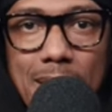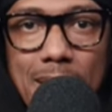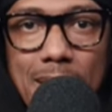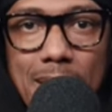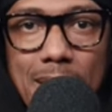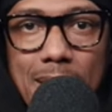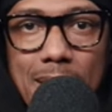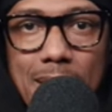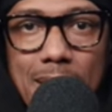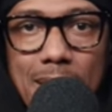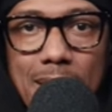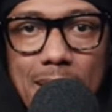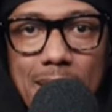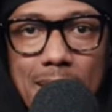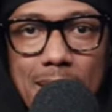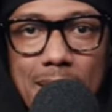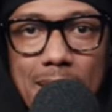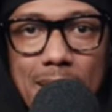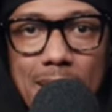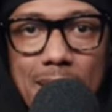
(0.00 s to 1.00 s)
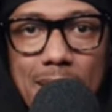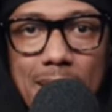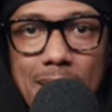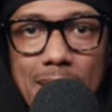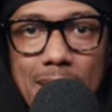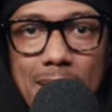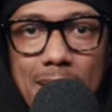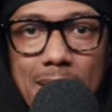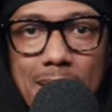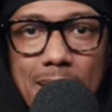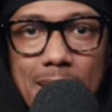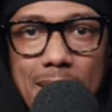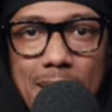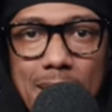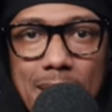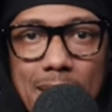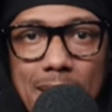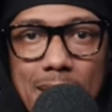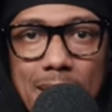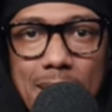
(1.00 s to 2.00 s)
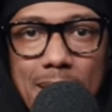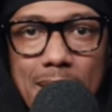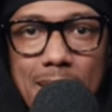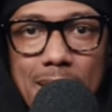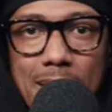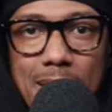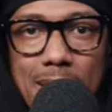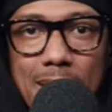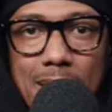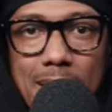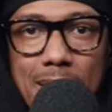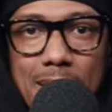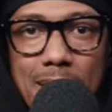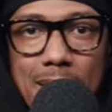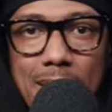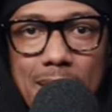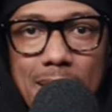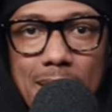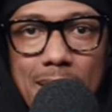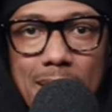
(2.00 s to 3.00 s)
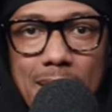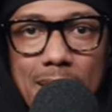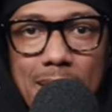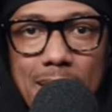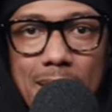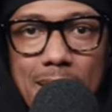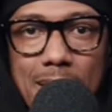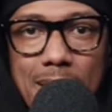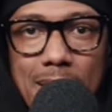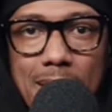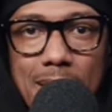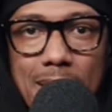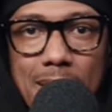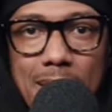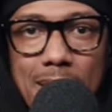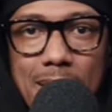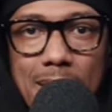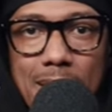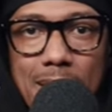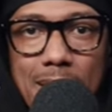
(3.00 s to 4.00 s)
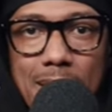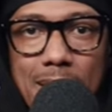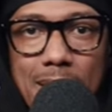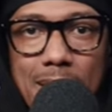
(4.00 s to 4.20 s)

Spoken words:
[no speech]